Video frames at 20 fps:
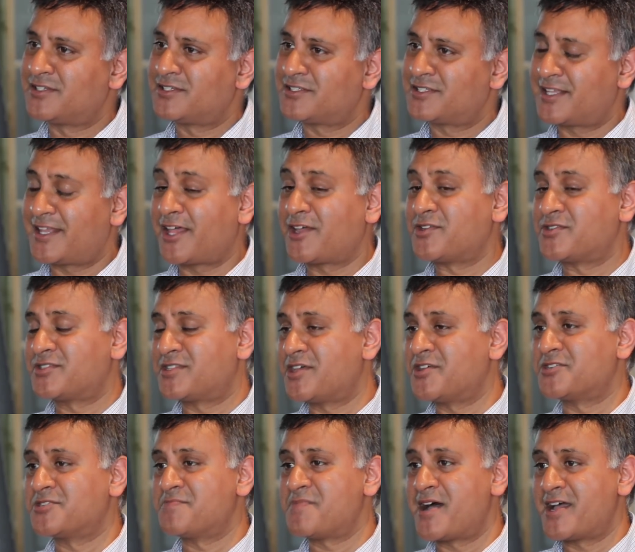So
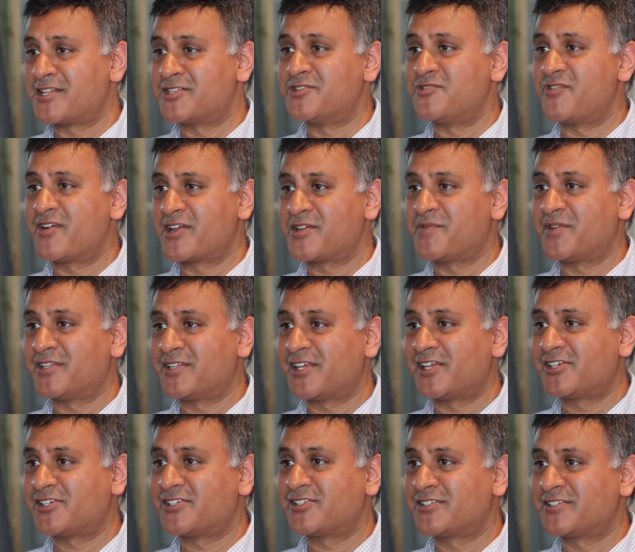those are my two
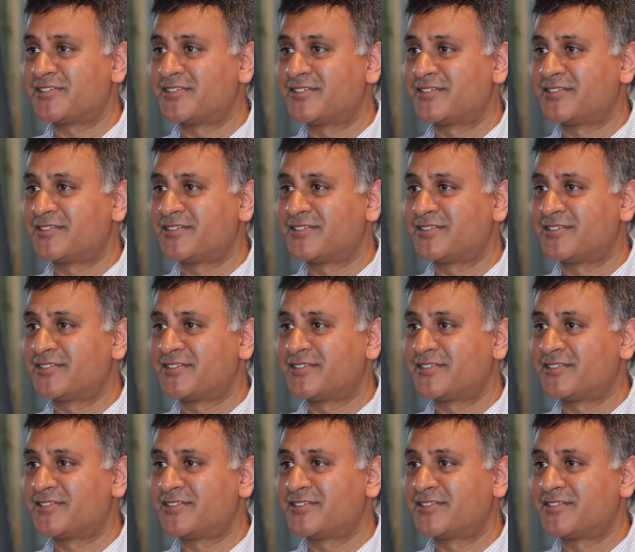recommendations.